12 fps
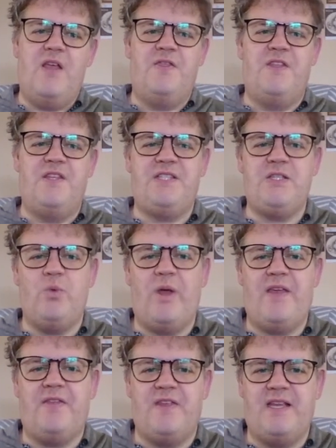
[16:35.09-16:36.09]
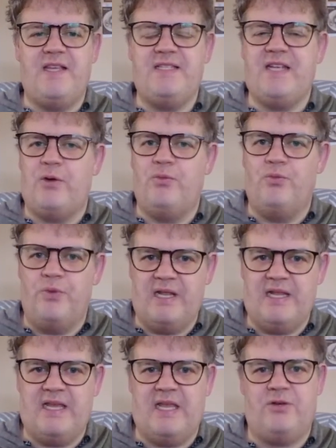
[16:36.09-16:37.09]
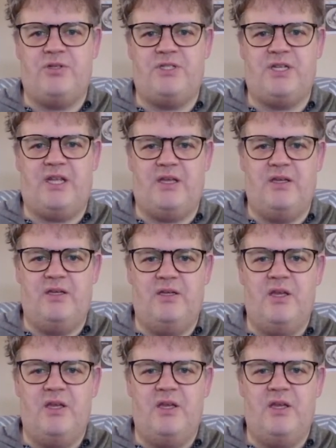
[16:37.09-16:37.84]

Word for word: This is where things get really interesting.